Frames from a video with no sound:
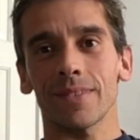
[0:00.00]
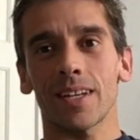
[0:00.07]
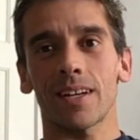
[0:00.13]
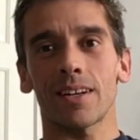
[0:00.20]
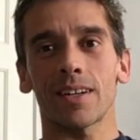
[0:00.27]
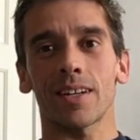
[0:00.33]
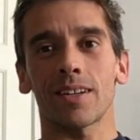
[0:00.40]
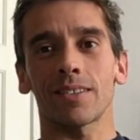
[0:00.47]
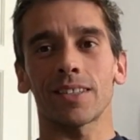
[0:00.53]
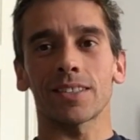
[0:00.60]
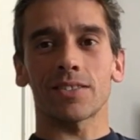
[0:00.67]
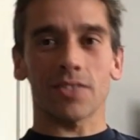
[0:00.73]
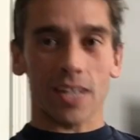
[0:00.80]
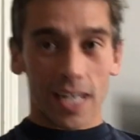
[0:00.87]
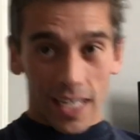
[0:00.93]
I don't know. Let's
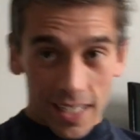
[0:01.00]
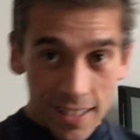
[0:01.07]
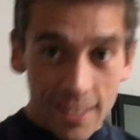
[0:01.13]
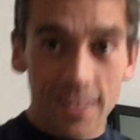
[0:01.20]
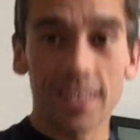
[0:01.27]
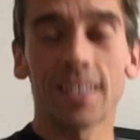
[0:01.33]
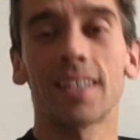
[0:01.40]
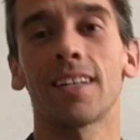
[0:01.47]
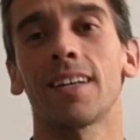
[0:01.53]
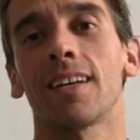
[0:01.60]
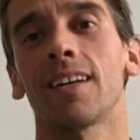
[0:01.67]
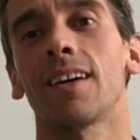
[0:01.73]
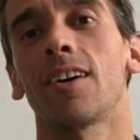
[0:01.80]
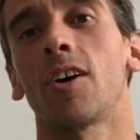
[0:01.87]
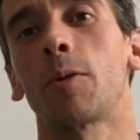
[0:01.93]
try it.
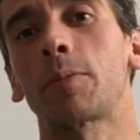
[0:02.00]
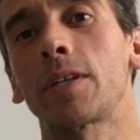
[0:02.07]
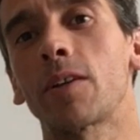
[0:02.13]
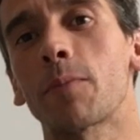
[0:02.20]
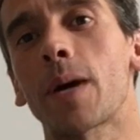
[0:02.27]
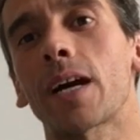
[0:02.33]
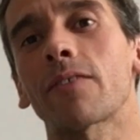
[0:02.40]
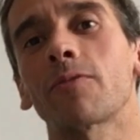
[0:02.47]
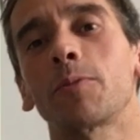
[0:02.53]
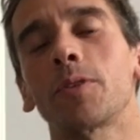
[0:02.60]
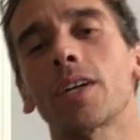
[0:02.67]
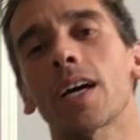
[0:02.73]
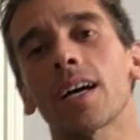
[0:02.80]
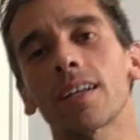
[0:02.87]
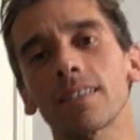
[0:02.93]
Hope to hear back from
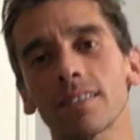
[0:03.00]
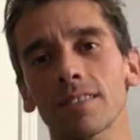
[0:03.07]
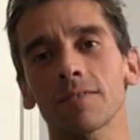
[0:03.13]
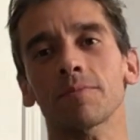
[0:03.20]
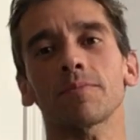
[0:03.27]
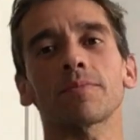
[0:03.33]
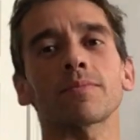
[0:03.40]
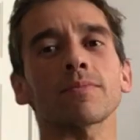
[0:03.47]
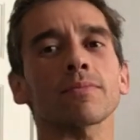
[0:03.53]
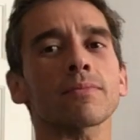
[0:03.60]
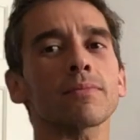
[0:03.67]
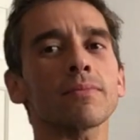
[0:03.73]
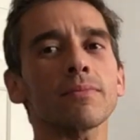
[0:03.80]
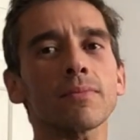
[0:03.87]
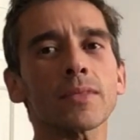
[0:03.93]
you guys.
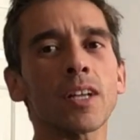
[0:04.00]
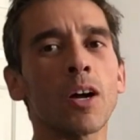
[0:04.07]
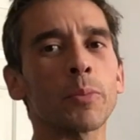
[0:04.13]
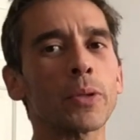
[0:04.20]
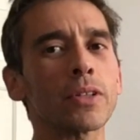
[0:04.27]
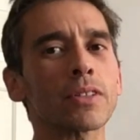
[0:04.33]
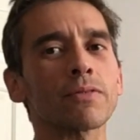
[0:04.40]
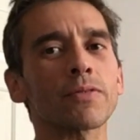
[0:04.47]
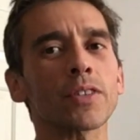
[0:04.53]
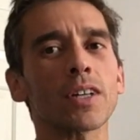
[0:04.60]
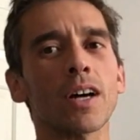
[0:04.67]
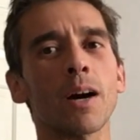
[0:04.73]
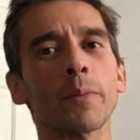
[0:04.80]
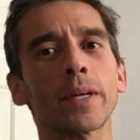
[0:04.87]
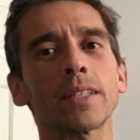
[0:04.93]
I'll be looking for
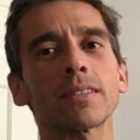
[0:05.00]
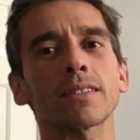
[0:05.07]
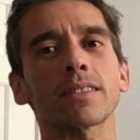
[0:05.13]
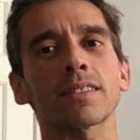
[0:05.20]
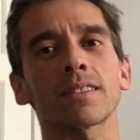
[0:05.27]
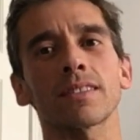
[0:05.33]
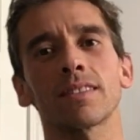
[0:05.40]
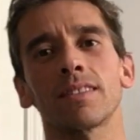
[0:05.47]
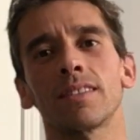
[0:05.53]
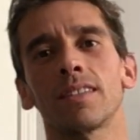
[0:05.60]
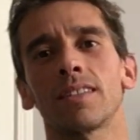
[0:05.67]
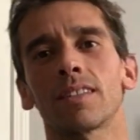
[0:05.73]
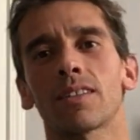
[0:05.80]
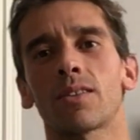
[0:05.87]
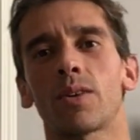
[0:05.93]
comments,
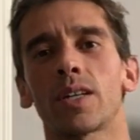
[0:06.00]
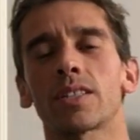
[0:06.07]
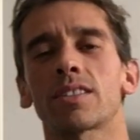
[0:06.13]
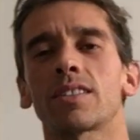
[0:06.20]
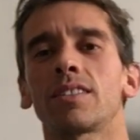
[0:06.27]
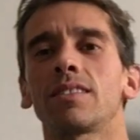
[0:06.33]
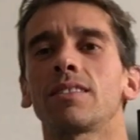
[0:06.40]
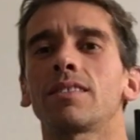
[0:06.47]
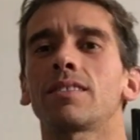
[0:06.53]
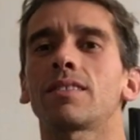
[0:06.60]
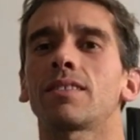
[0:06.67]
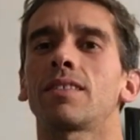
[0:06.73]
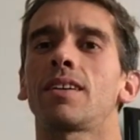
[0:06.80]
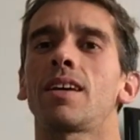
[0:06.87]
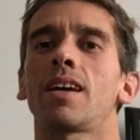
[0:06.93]

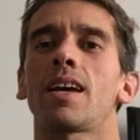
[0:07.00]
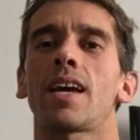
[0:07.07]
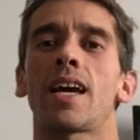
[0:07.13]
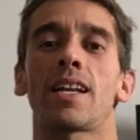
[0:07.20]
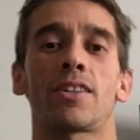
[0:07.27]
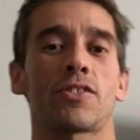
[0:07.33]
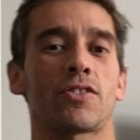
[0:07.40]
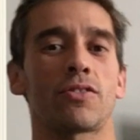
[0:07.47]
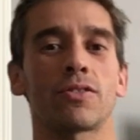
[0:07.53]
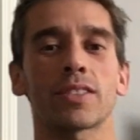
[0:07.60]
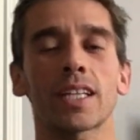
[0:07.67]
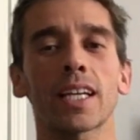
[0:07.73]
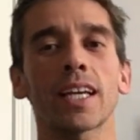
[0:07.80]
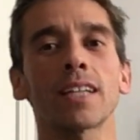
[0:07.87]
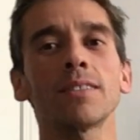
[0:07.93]
questions, and as soon as
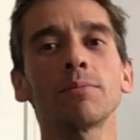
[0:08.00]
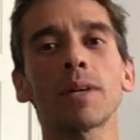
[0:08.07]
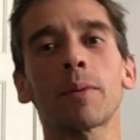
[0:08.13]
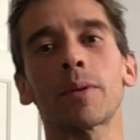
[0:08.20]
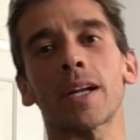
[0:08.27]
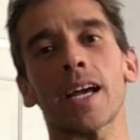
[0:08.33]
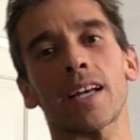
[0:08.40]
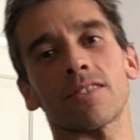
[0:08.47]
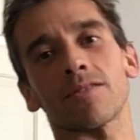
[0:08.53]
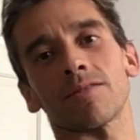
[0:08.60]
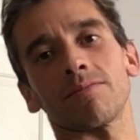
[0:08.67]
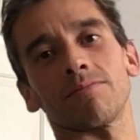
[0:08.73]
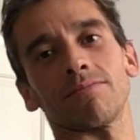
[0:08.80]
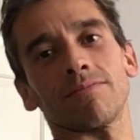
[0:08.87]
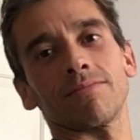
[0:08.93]
I get them, I'm going to answer
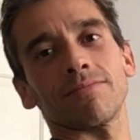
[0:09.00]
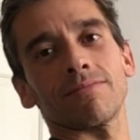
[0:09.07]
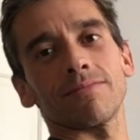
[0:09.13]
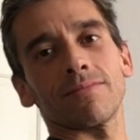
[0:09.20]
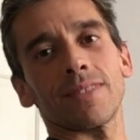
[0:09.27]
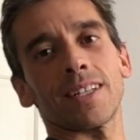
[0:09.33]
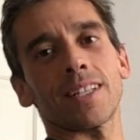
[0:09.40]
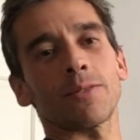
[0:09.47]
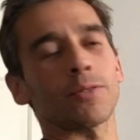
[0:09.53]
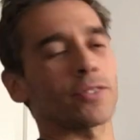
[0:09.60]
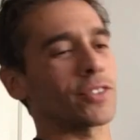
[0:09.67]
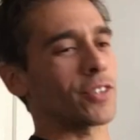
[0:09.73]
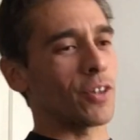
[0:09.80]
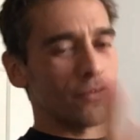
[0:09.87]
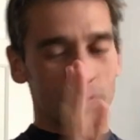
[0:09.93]
them. And then we'll
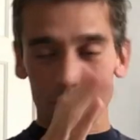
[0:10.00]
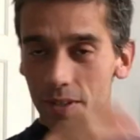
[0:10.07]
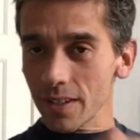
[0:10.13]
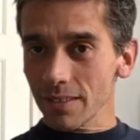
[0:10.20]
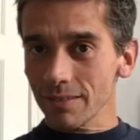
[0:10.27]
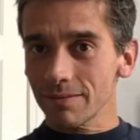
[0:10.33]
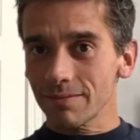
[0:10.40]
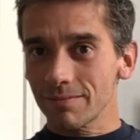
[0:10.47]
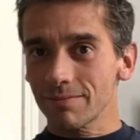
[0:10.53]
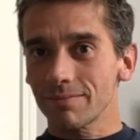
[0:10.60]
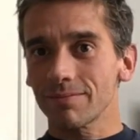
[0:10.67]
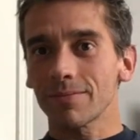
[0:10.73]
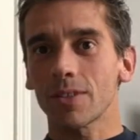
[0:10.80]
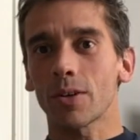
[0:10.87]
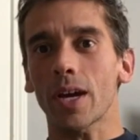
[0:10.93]
just go from there.
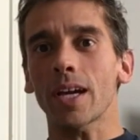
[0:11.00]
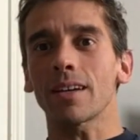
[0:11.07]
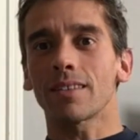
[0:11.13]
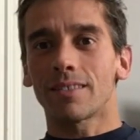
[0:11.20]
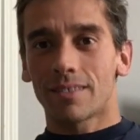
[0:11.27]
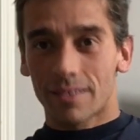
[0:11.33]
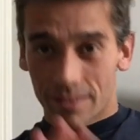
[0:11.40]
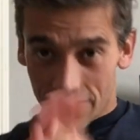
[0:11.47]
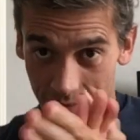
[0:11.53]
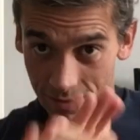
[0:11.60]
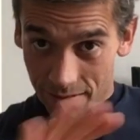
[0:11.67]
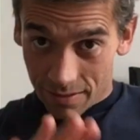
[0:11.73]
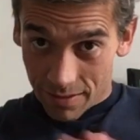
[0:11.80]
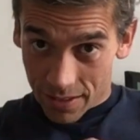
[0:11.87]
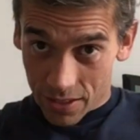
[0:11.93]
Okay.
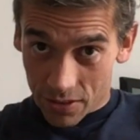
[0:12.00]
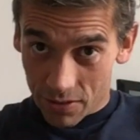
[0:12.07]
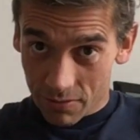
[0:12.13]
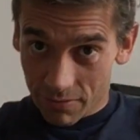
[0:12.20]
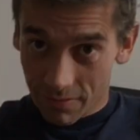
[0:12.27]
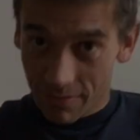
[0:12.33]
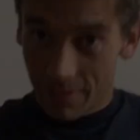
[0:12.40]
See you soon.